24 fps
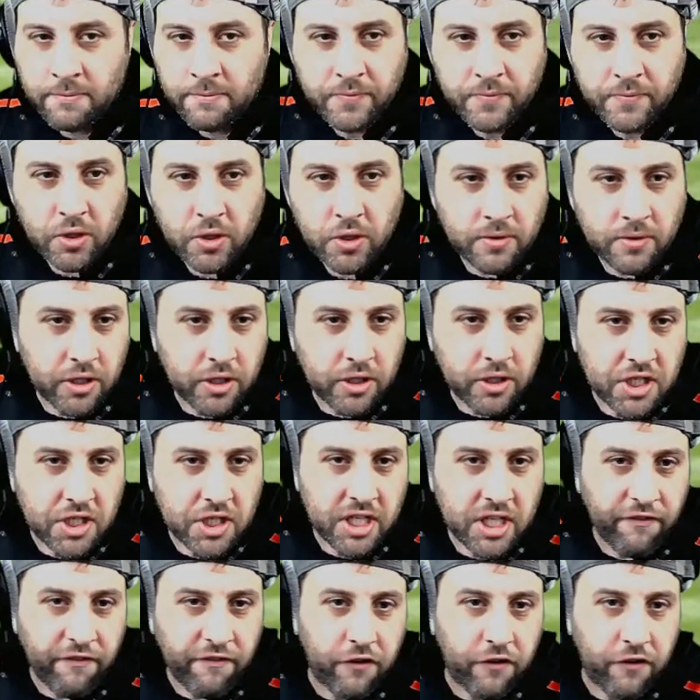Good stuff
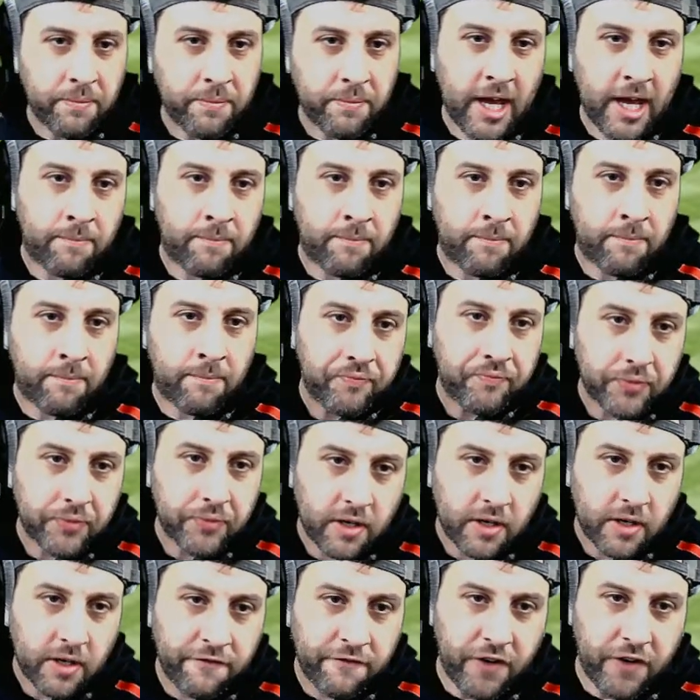from them.
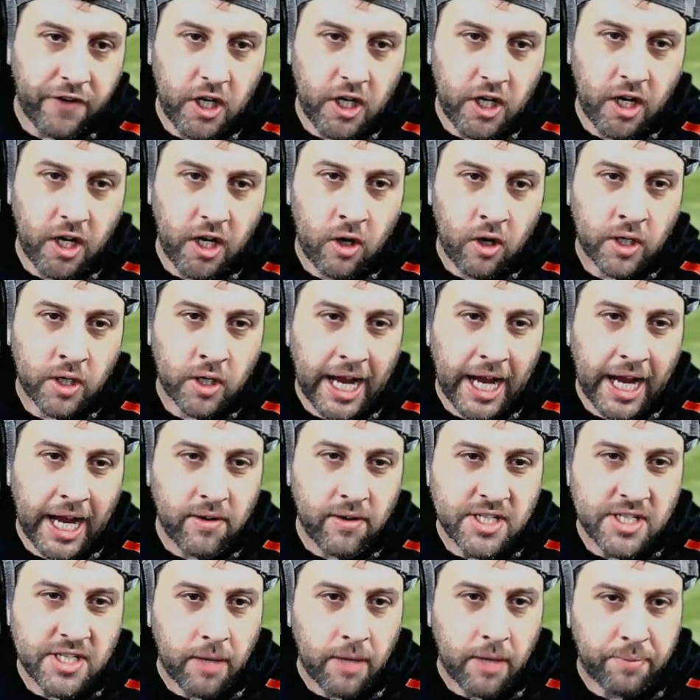Furlong carries
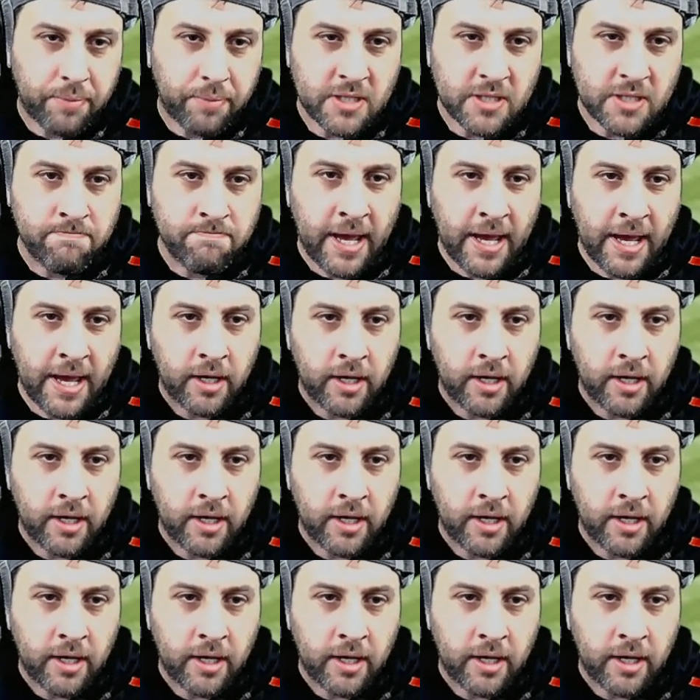up, but's met